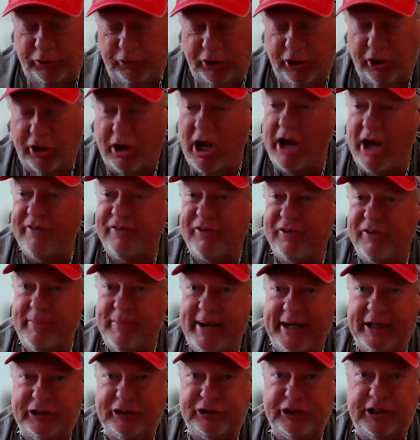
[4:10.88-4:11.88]
you're an awesome
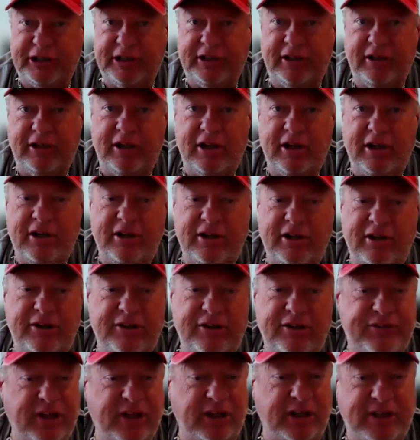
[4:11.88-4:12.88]
agent,
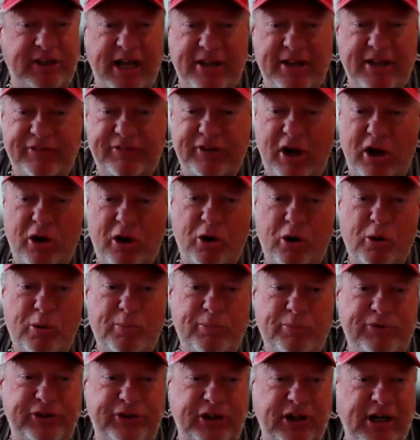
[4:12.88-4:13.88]
you sell tons of
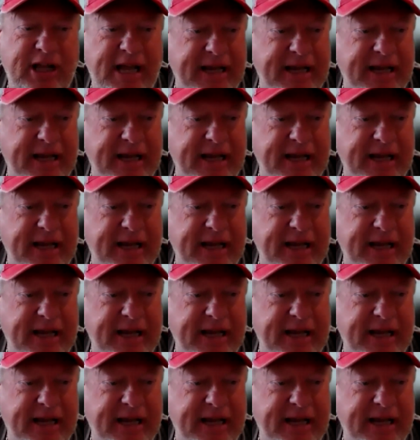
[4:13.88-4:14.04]
homes, and you're